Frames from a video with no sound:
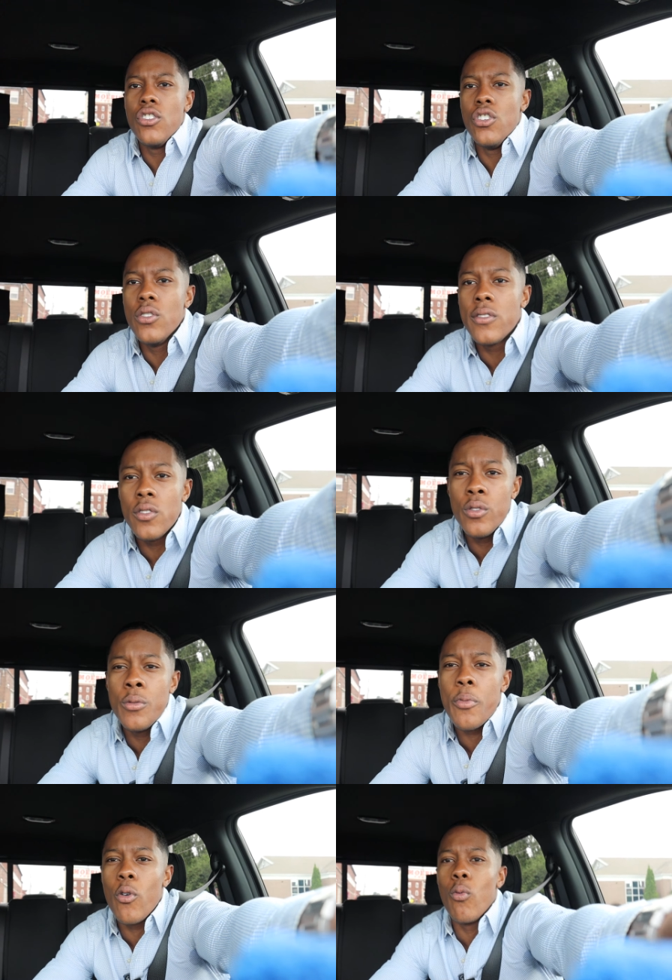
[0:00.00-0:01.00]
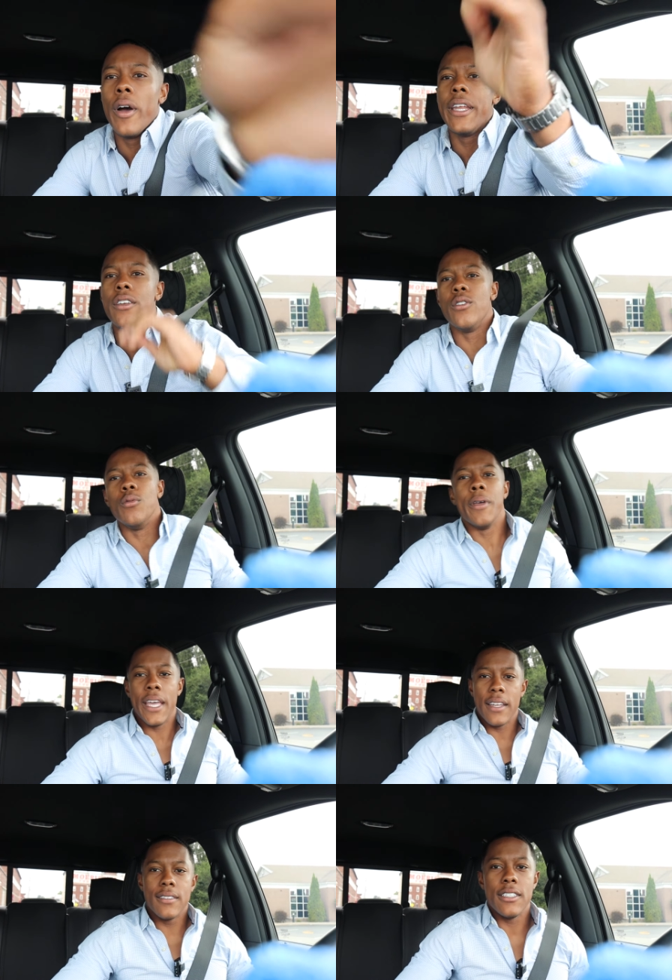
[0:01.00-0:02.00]
YouTube, what it do,
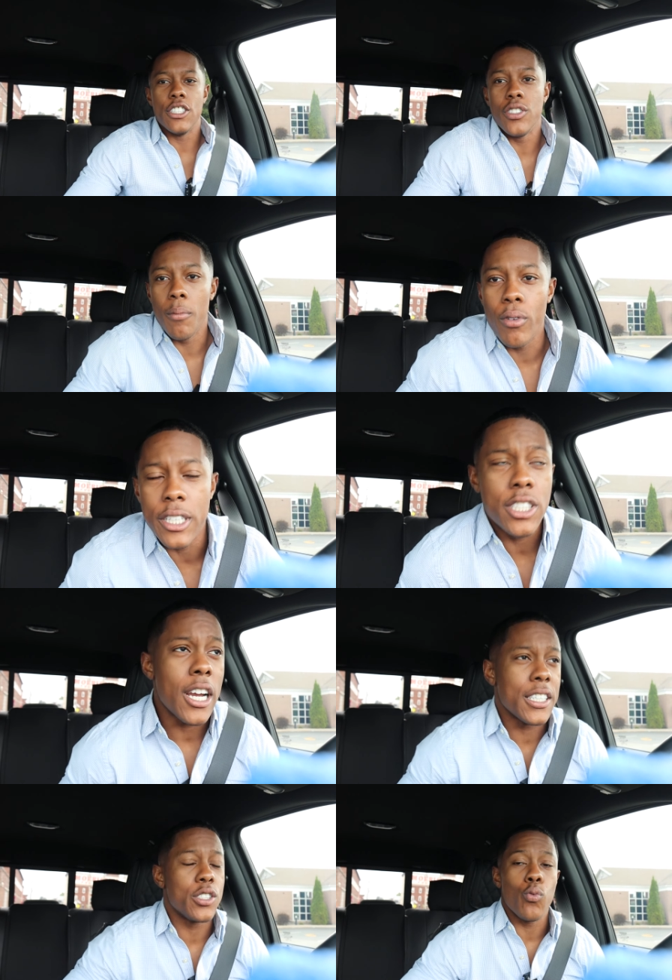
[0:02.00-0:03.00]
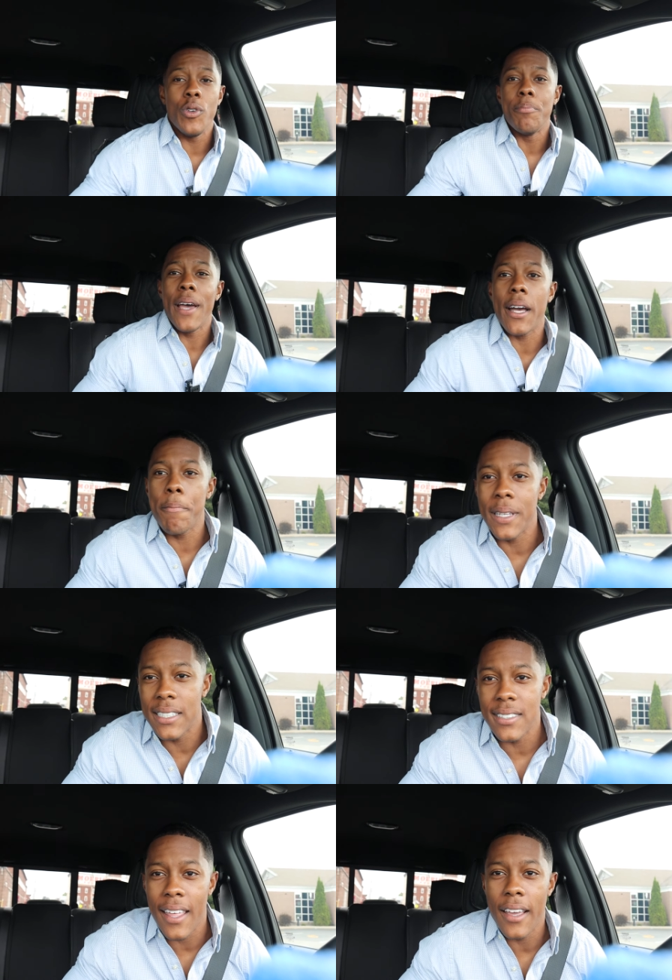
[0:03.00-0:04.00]
man? It's your boy Josh. We back up in
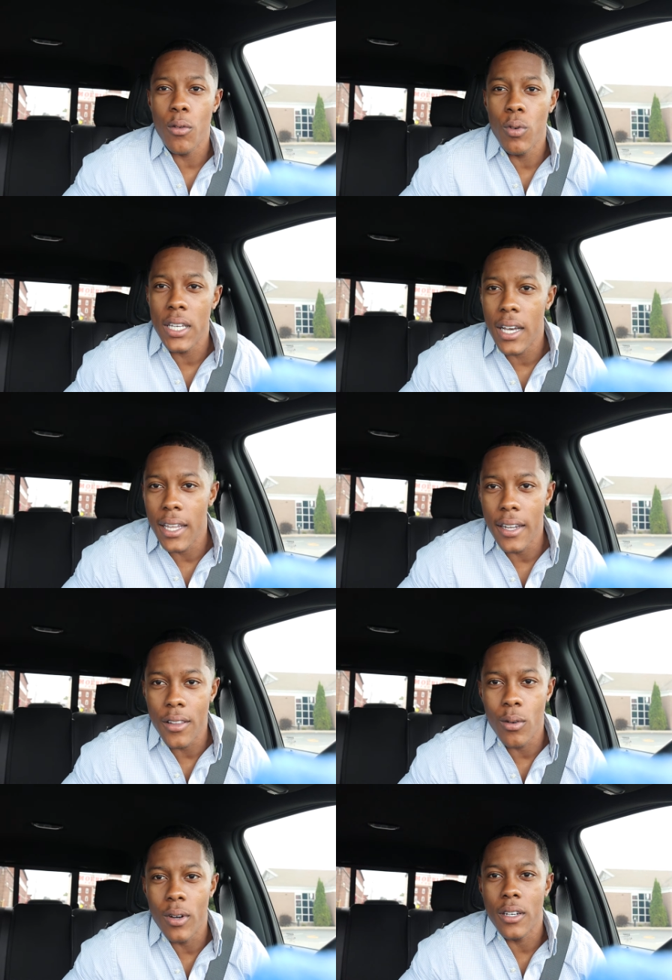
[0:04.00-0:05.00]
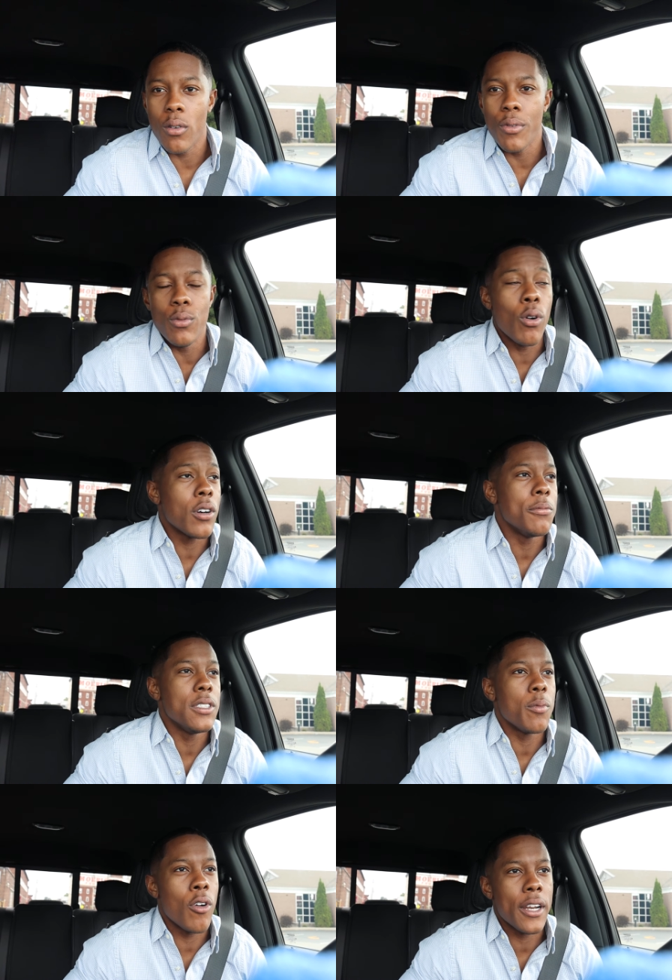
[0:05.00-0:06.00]
this thing with another one. We woke up
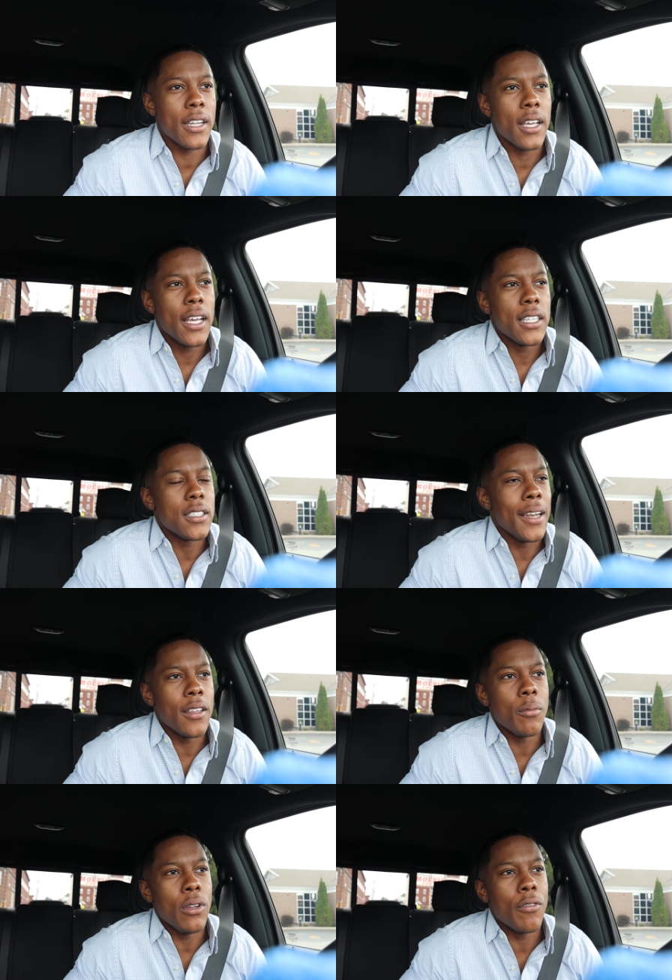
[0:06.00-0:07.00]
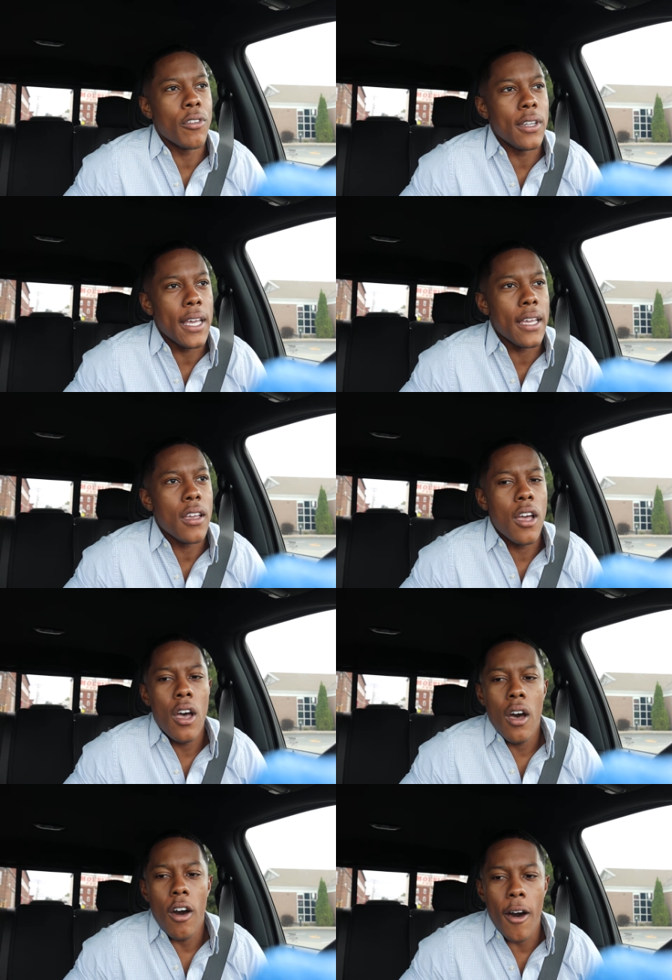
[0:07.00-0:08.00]
this morning. It's another beautiful day.
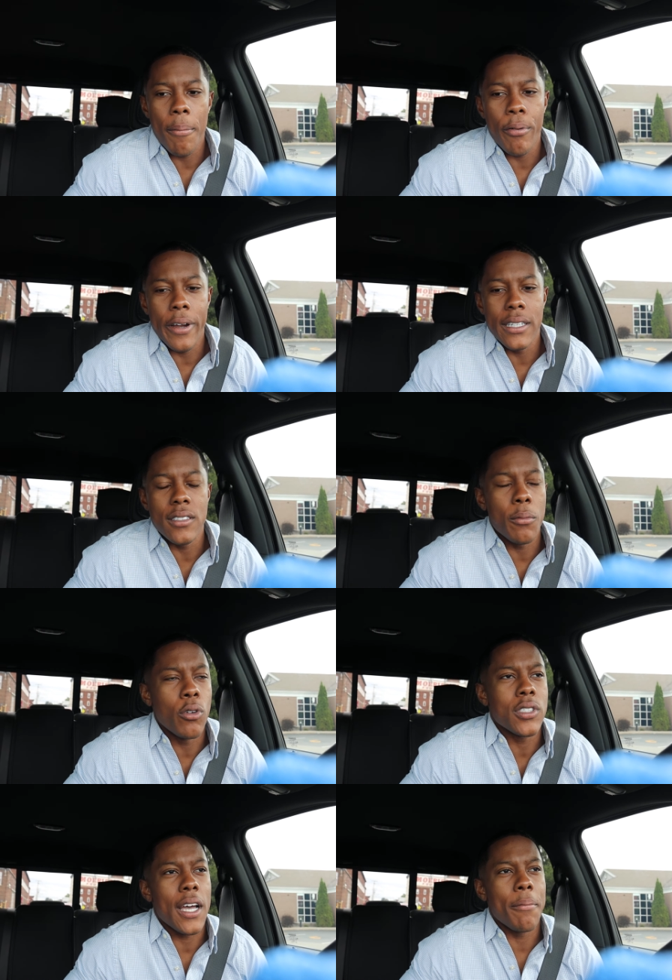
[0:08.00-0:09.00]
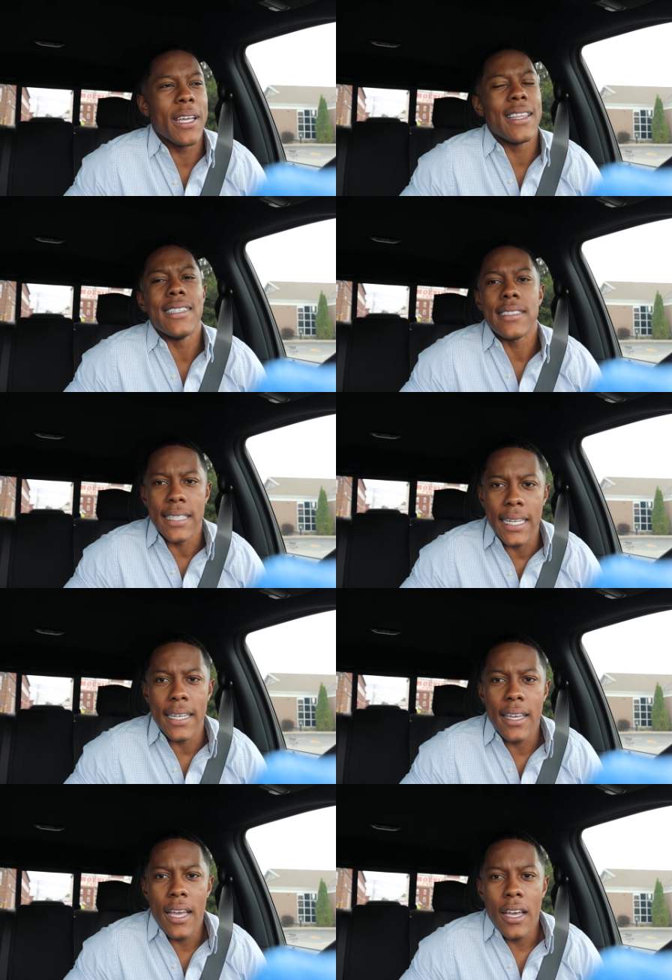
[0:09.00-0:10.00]
All praise to the Most High, man. Let's get
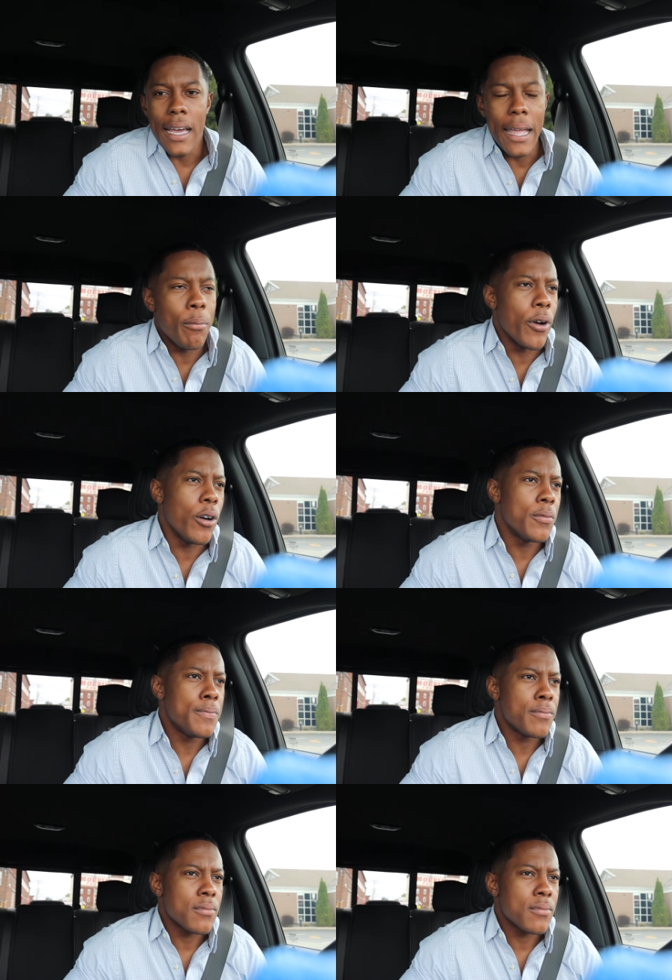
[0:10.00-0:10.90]
it. Hey, bro.